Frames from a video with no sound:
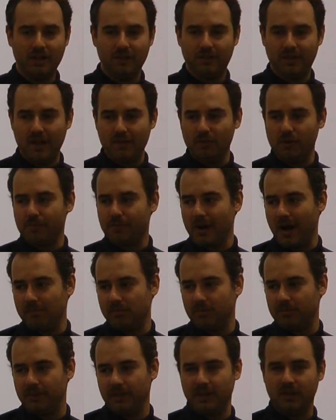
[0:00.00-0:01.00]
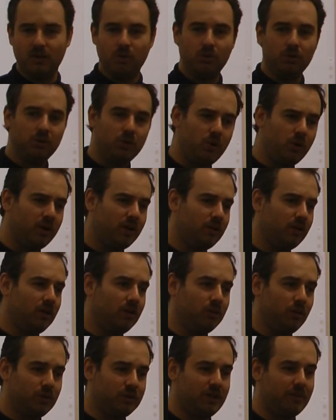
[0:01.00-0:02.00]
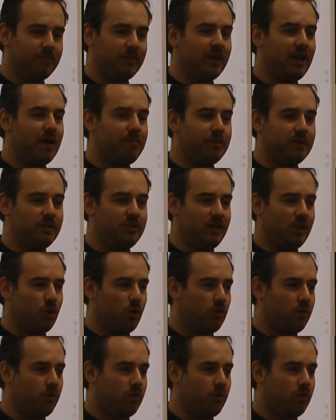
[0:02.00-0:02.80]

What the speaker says: they will probably look something up on Stack